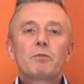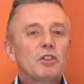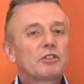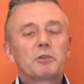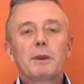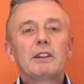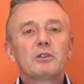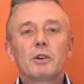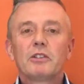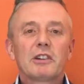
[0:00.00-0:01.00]
Just speak
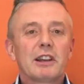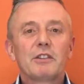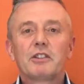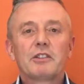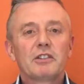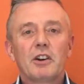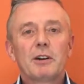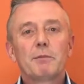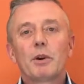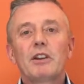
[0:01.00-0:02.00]
to us, give us a
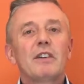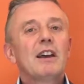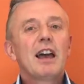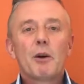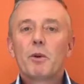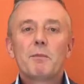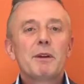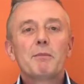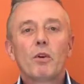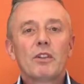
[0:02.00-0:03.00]
design brief, and we'll
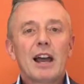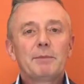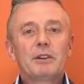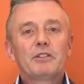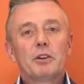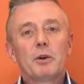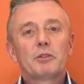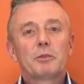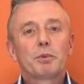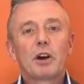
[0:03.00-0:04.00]
be more than happy to,
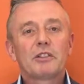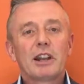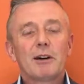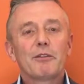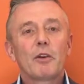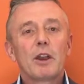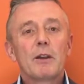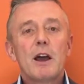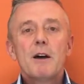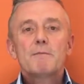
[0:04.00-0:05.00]
to price that up for you.